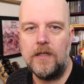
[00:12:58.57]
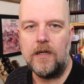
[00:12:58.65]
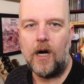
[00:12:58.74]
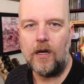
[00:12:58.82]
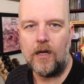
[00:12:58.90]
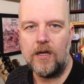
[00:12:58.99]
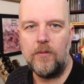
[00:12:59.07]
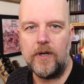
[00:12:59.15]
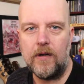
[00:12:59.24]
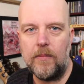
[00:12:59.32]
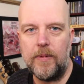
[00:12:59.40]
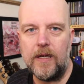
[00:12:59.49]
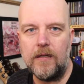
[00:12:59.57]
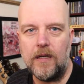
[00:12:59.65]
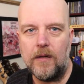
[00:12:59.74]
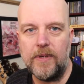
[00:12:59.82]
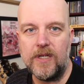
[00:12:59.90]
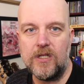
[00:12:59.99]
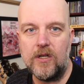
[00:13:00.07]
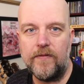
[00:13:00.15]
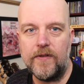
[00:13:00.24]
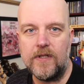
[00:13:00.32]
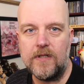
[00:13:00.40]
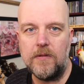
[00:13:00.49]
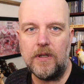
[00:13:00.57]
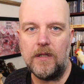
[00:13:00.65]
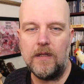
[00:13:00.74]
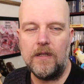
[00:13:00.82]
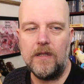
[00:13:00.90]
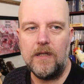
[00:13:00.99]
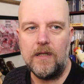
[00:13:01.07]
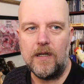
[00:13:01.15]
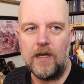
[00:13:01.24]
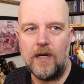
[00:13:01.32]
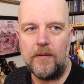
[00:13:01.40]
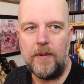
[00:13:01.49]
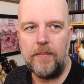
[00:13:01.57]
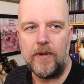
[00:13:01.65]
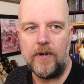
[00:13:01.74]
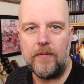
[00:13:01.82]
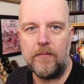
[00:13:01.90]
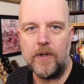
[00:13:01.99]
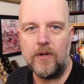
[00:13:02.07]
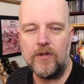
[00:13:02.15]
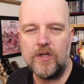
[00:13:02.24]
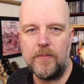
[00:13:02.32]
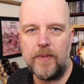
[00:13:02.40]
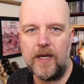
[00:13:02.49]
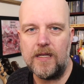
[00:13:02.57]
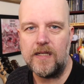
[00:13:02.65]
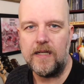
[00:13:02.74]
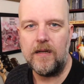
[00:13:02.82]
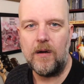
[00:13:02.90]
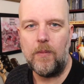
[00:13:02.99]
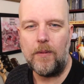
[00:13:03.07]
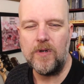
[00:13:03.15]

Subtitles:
I like it when they're a bit softer to eat. I remember we got some pears in, and one was